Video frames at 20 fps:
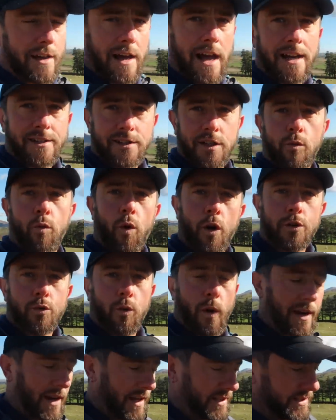as it was
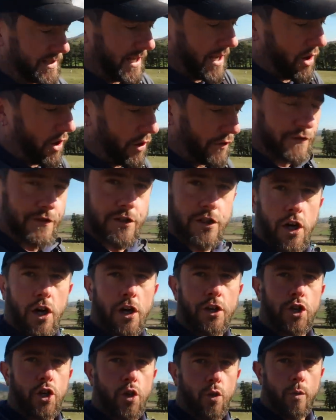when I set off. So
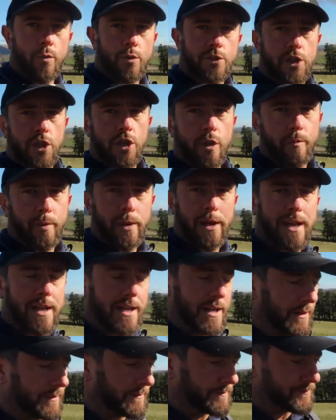I knew it was going to
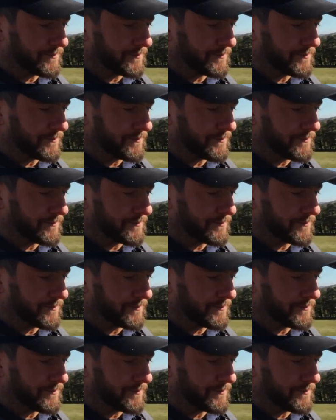be